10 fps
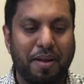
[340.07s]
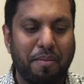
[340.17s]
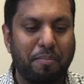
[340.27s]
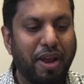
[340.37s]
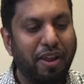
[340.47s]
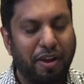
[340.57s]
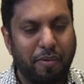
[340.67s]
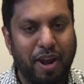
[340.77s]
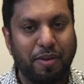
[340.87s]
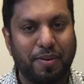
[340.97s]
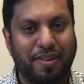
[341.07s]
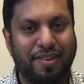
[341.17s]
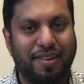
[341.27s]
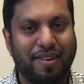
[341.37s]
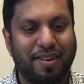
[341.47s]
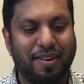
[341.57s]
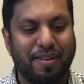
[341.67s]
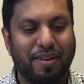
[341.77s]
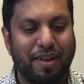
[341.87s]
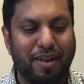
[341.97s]
My dear graduates,
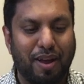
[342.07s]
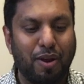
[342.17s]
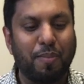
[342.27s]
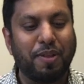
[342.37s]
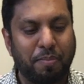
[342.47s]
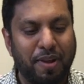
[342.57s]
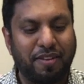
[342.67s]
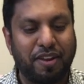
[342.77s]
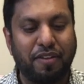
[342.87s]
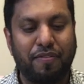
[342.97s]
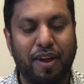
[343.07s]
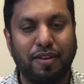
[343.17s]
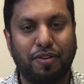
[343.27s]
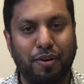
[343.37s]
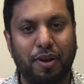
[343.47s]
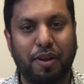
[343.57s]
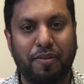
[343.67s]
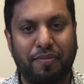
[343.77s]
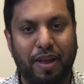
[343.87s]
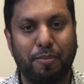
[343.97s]
I hope this message finds you and
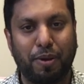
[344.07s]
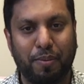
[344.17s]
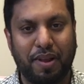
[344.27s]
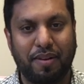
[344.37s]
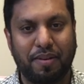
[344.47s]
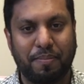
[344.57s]
your family well.